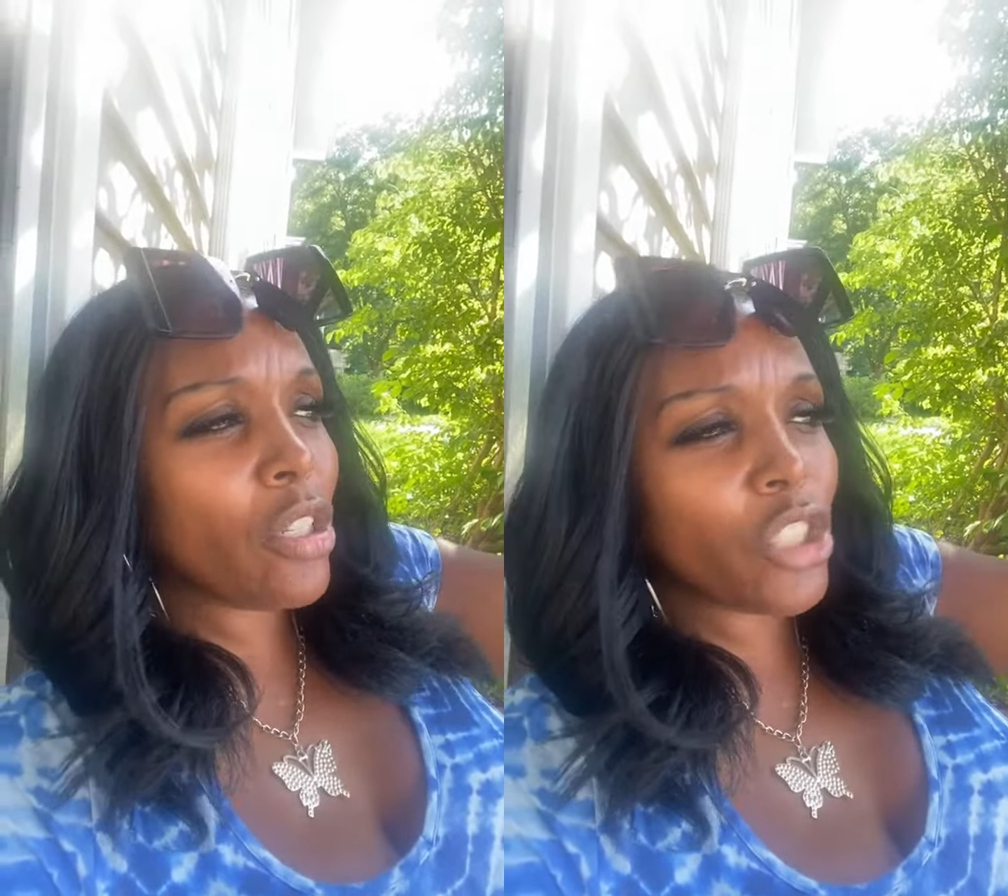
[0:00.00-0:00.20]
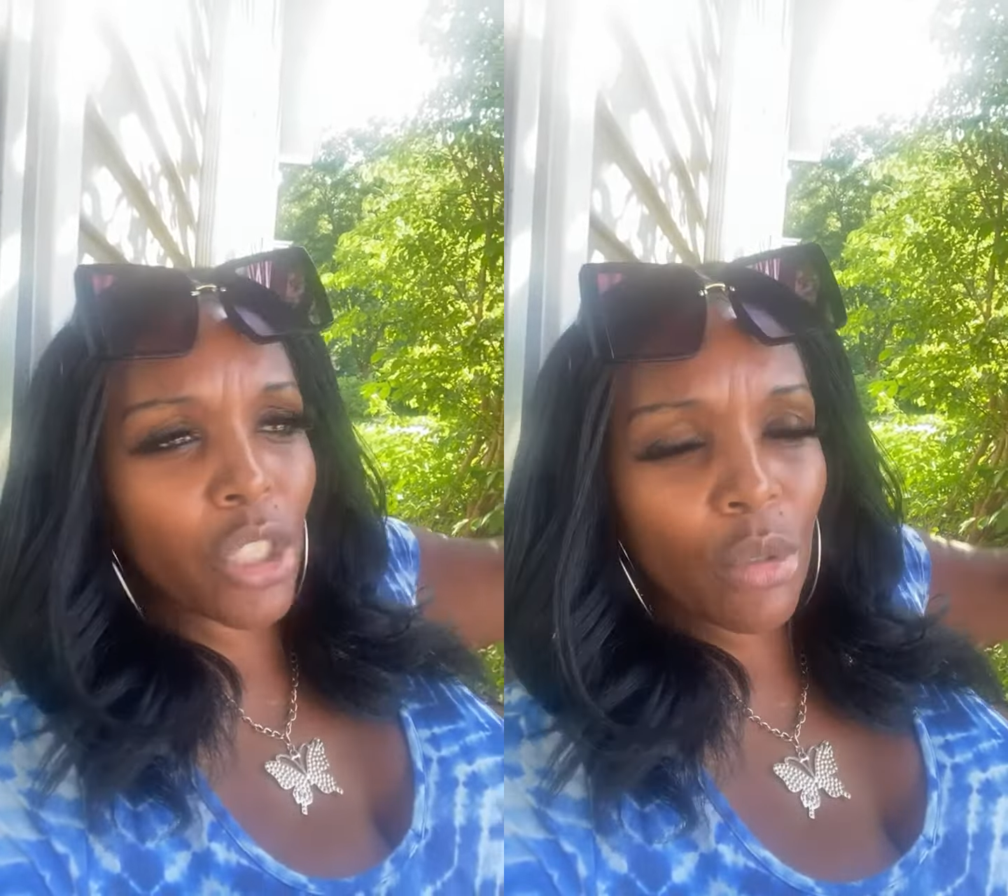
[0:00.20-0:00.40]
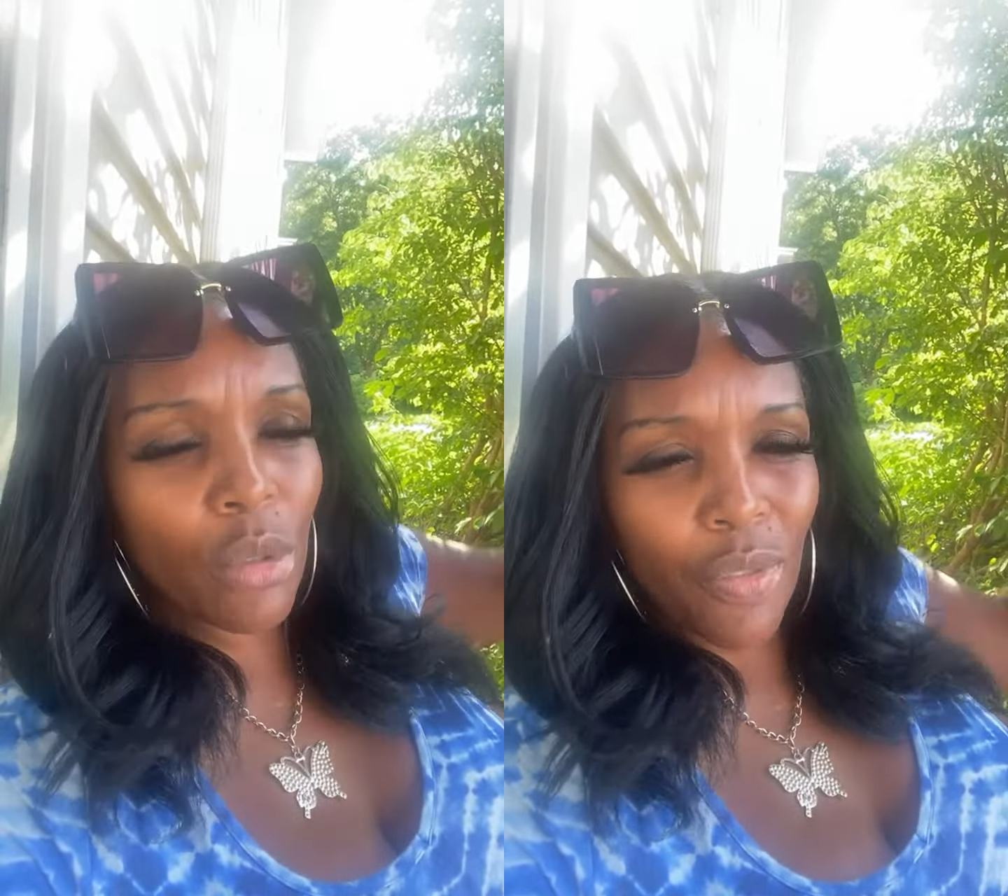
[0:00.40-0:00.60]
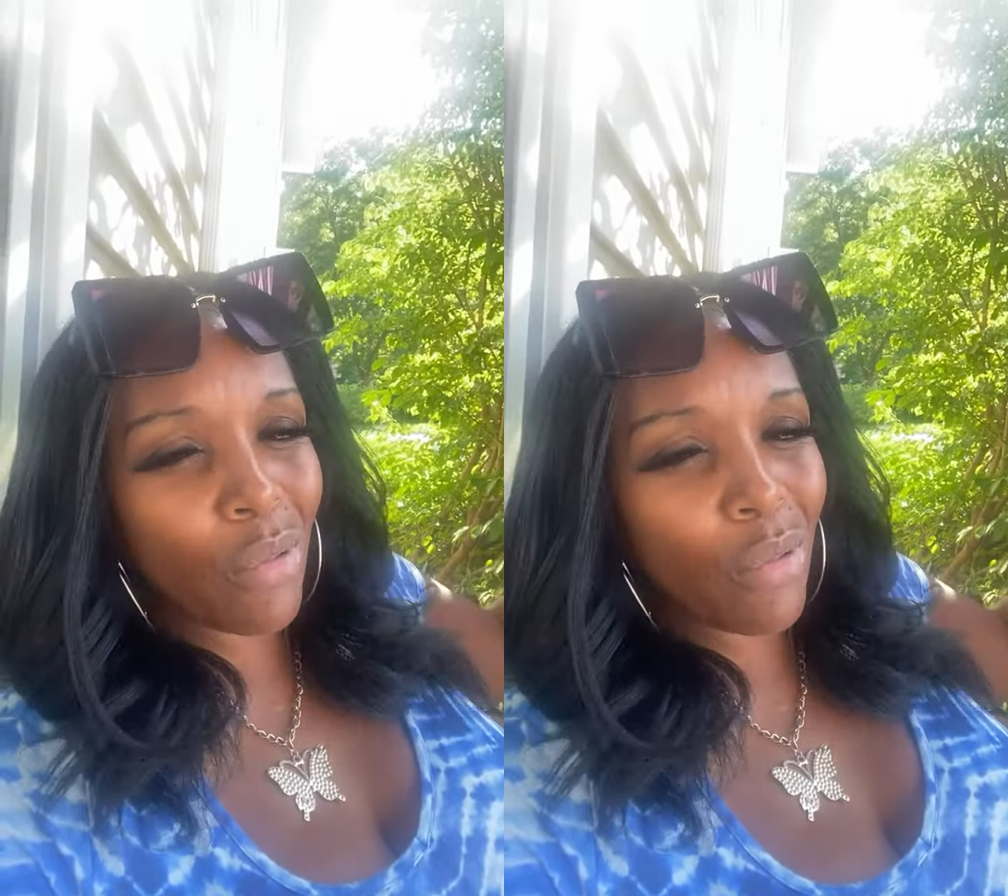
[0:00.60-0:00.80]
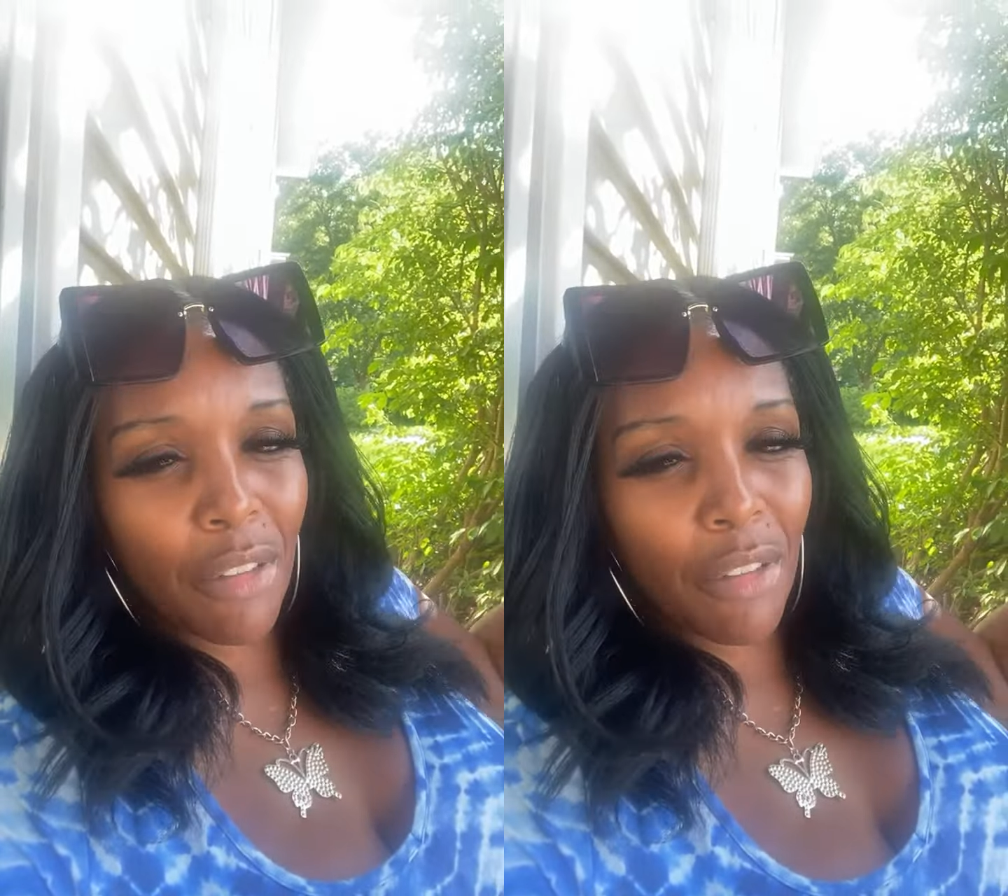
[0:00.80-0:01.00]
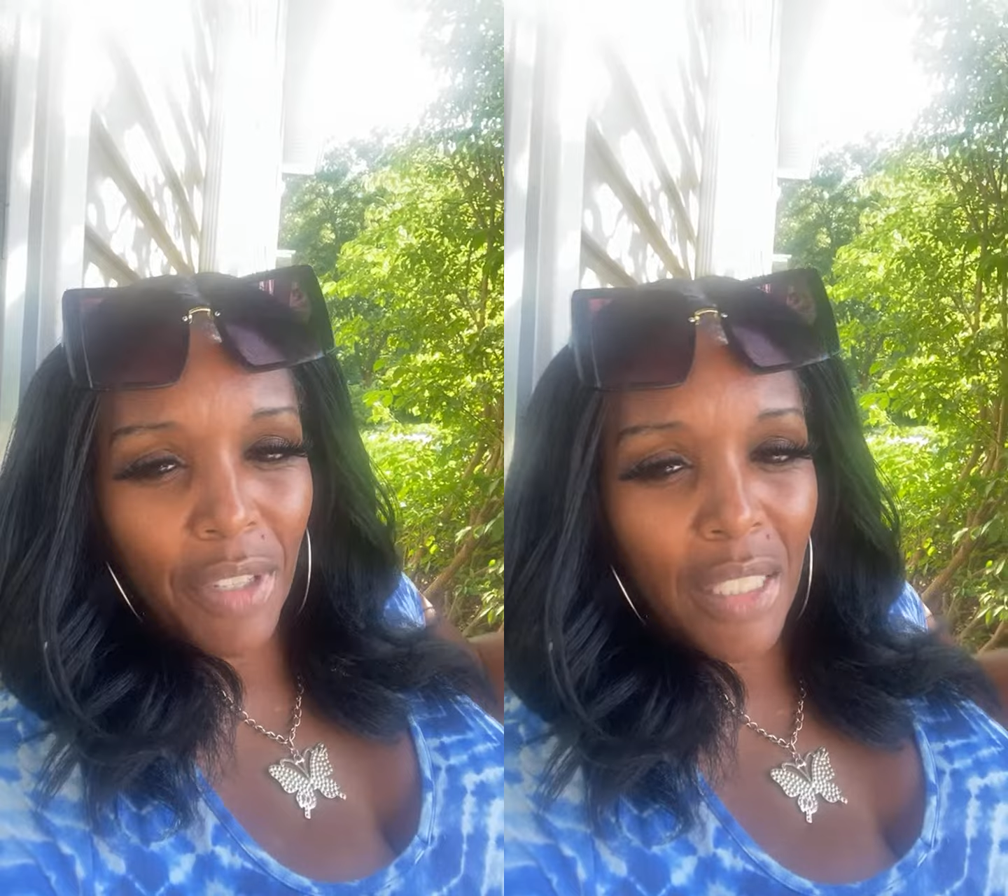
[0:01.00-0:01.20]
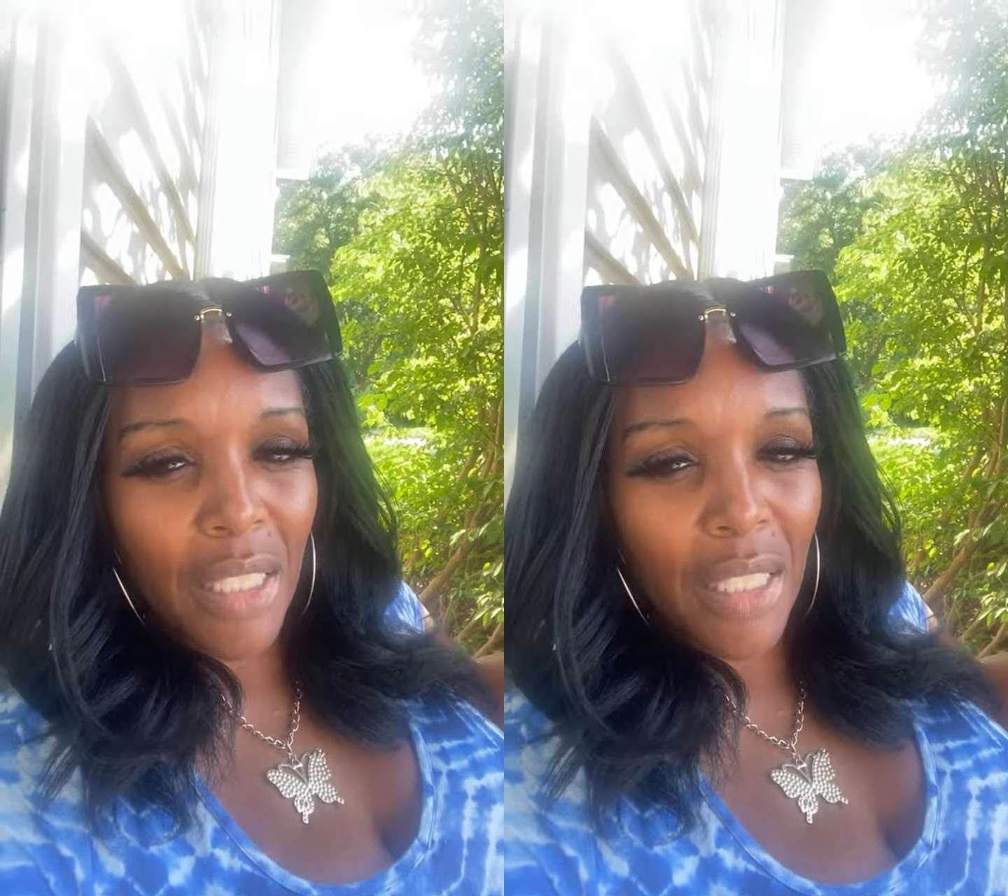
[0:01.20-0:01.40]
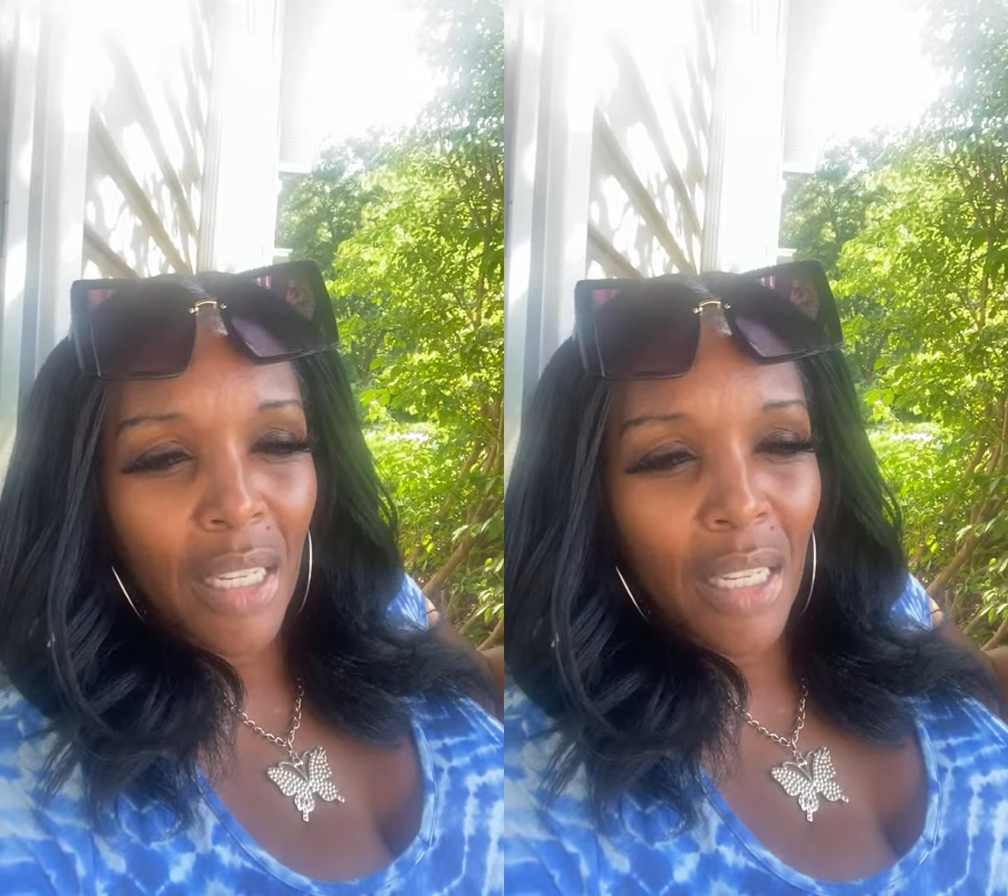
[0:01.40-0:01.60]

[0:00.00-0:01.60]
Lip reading: church folks defending